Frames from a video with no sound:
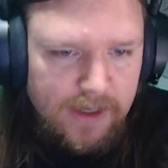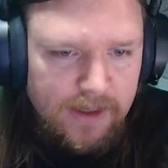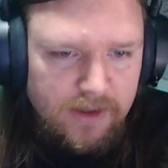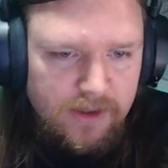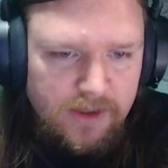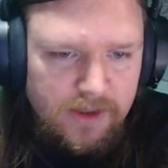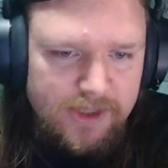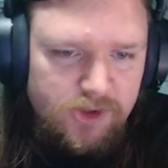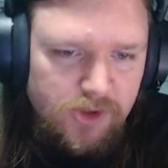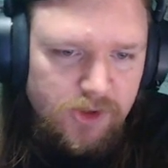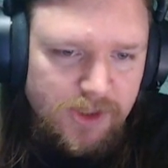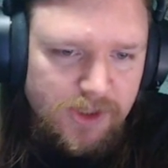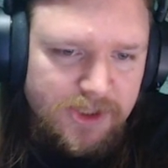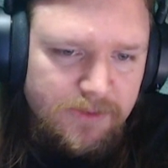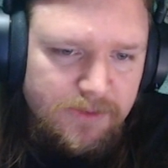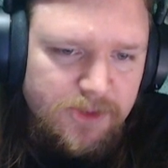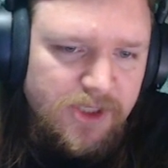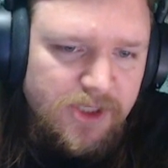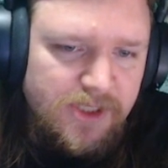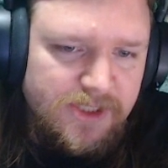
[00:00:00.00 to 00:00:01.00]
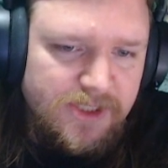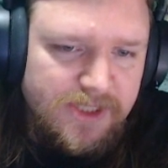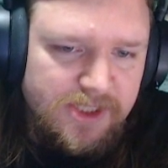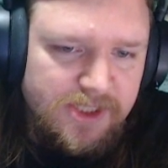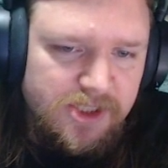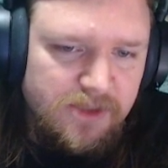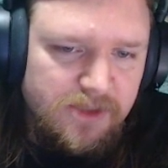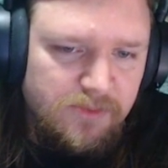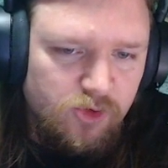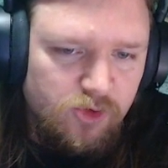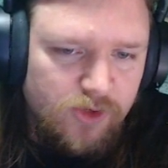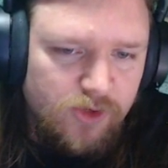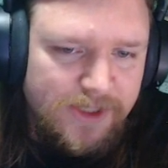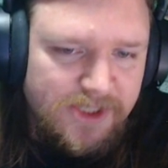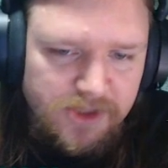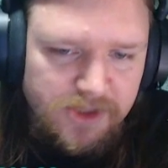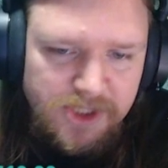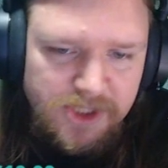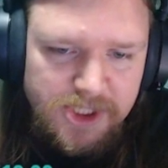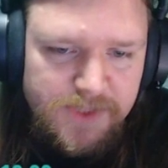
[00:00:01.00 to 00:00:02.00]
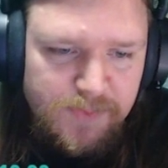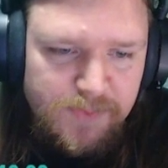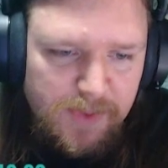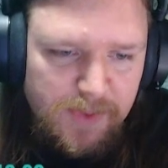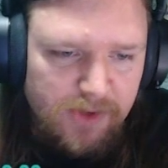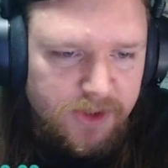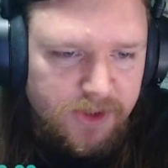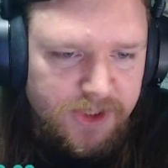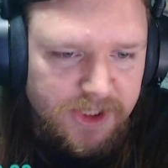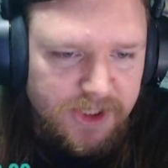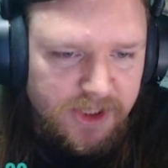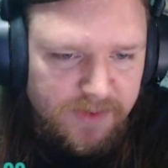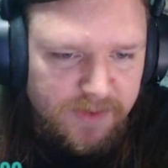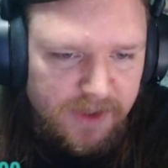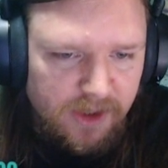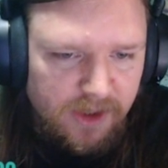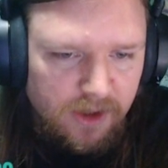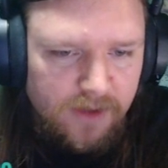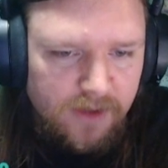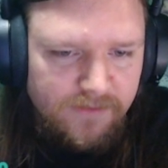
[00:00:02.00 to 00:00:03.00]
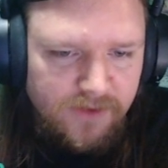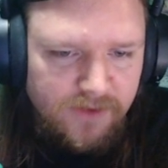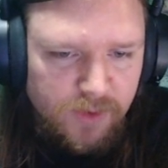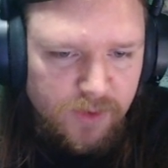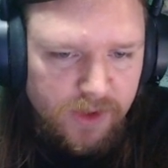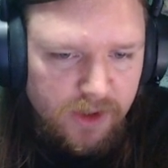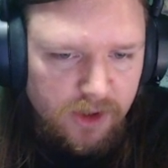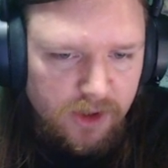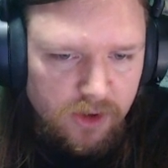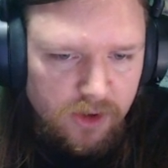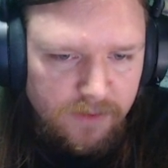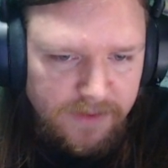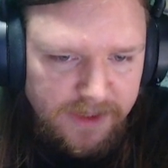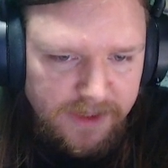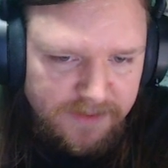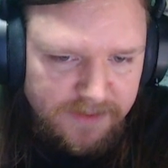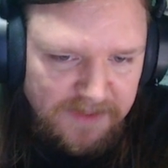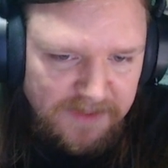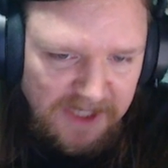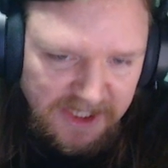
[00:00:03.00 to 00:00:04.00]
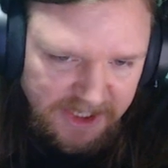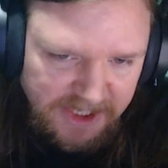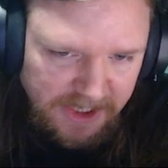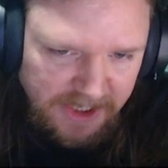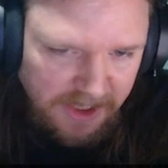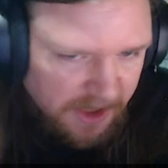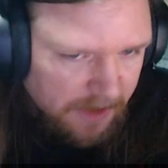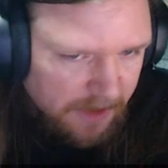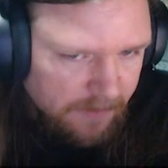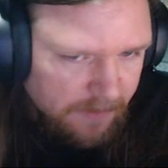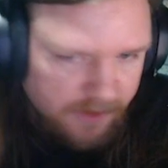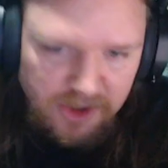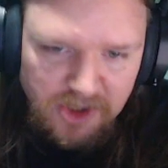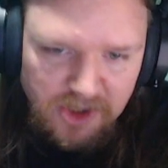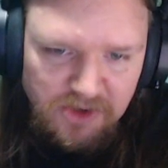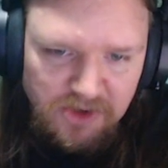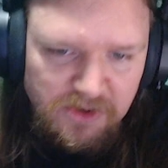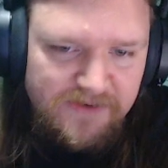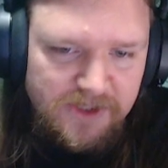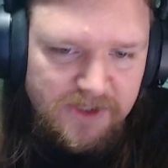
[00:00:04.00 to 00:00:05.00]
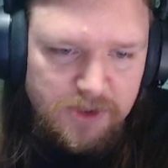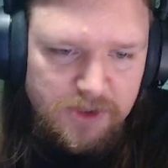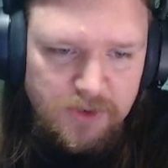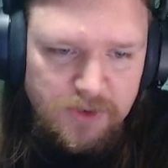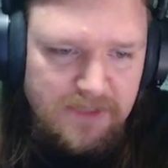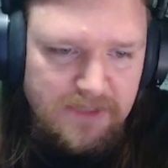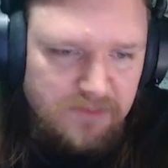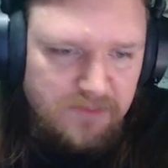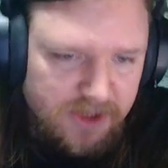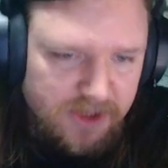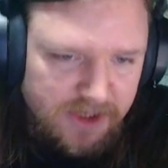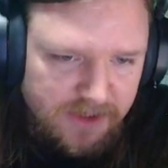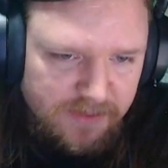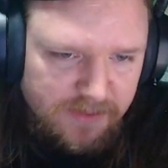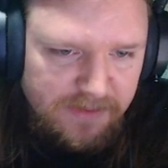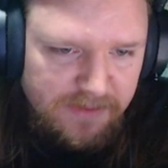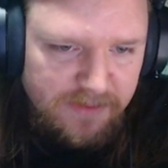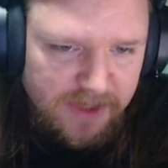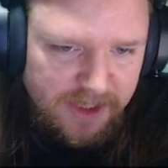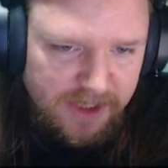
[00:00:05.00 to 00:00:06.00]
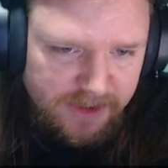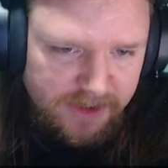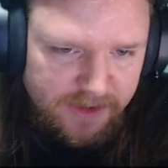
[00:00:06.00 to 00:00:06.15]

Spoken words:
The natural assumption is that some great conspiracy has been uncovered within the Communist Party, but no official statement has been made.